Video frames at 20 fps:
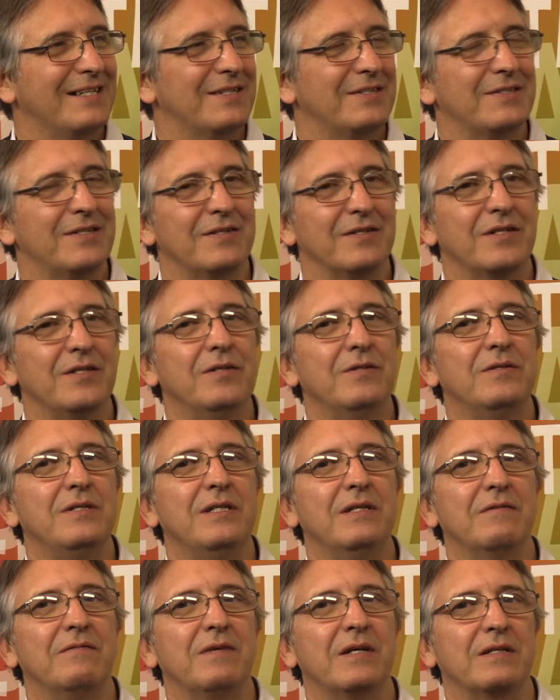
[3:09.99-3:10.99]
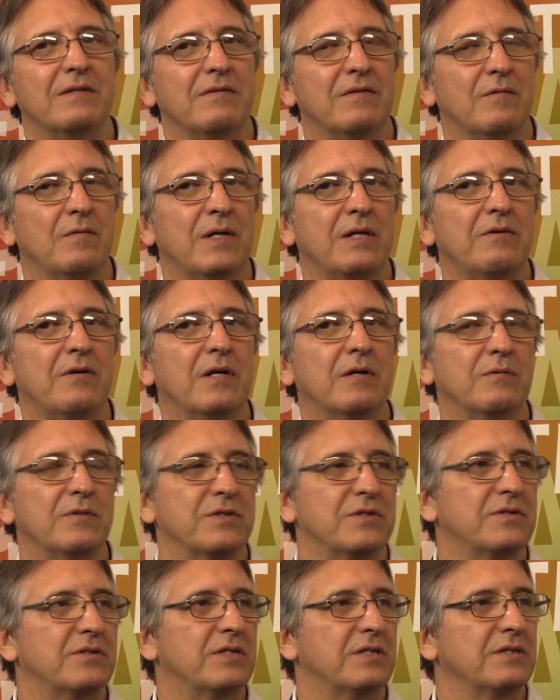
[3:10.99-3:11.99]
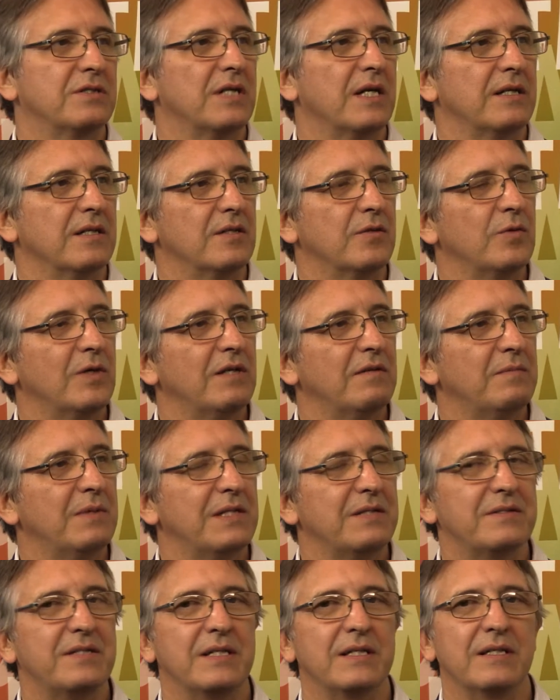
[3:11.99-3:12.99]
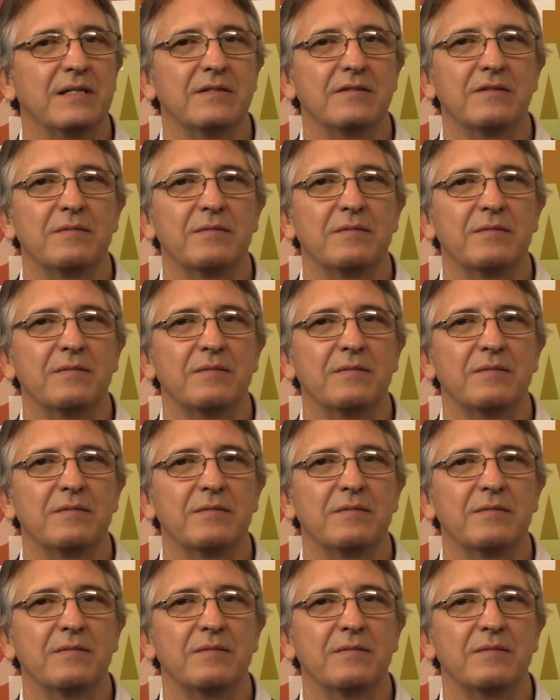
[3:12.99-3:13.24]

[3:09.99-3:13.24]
So the QT effect of the one drug was just under 12 milliseconds,